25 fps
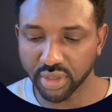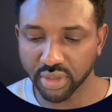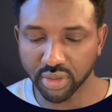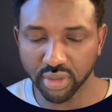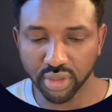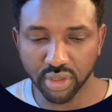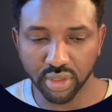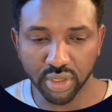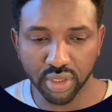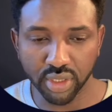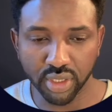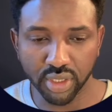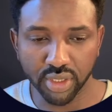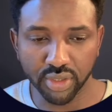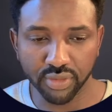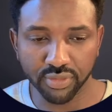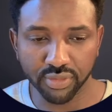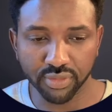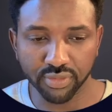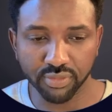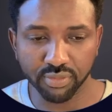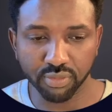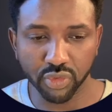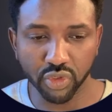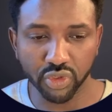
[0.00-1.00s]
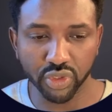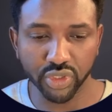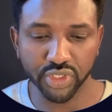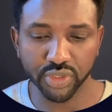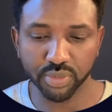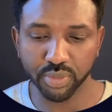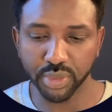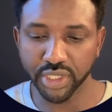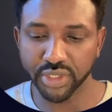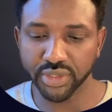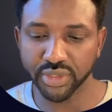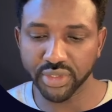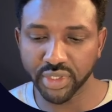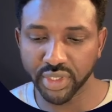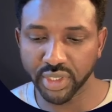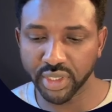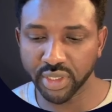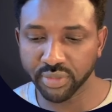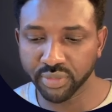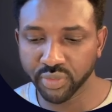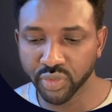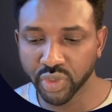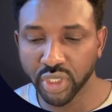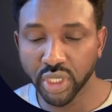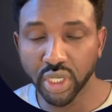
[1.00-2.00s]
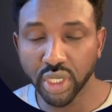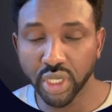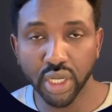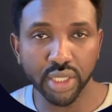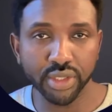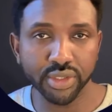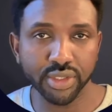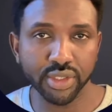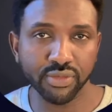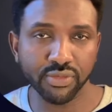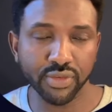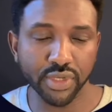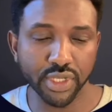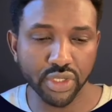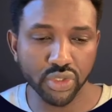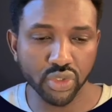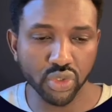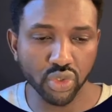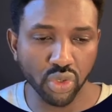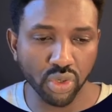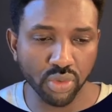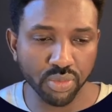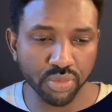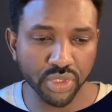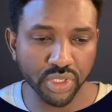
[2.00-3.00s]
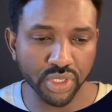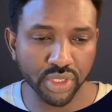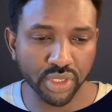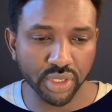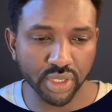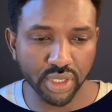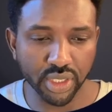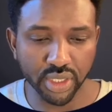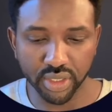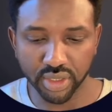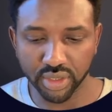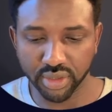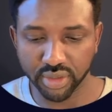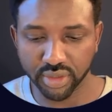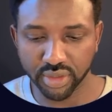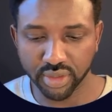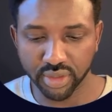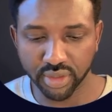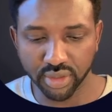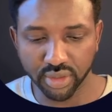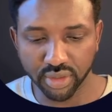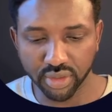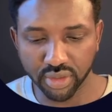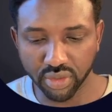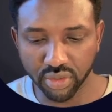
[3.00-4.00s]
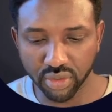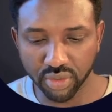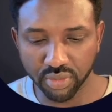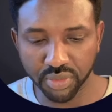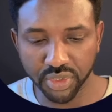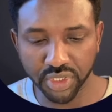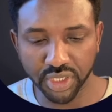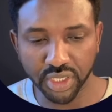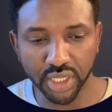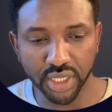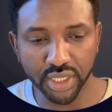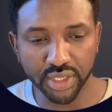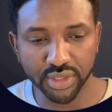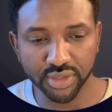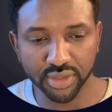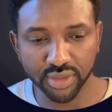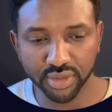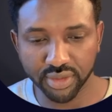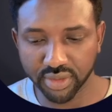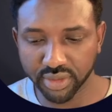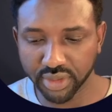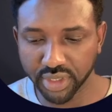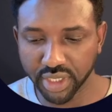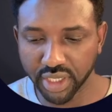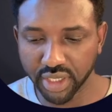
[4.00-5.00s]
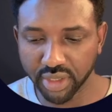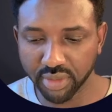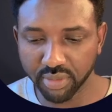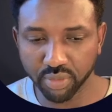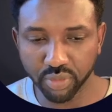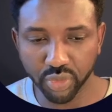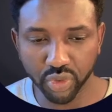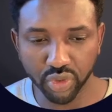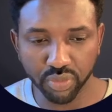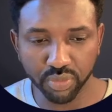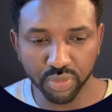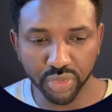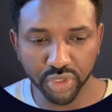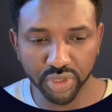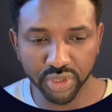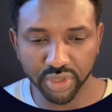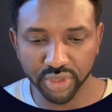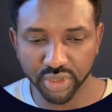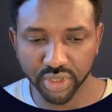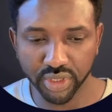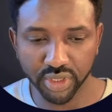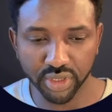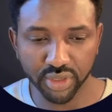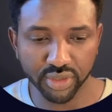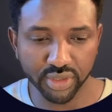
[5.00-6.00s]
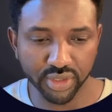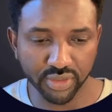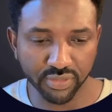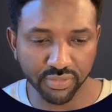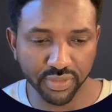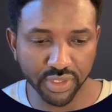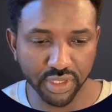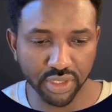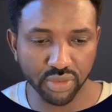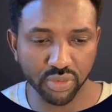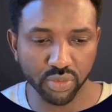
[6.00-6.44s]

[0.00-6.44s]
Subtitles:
have more space here as the first object, and the object has name property. The first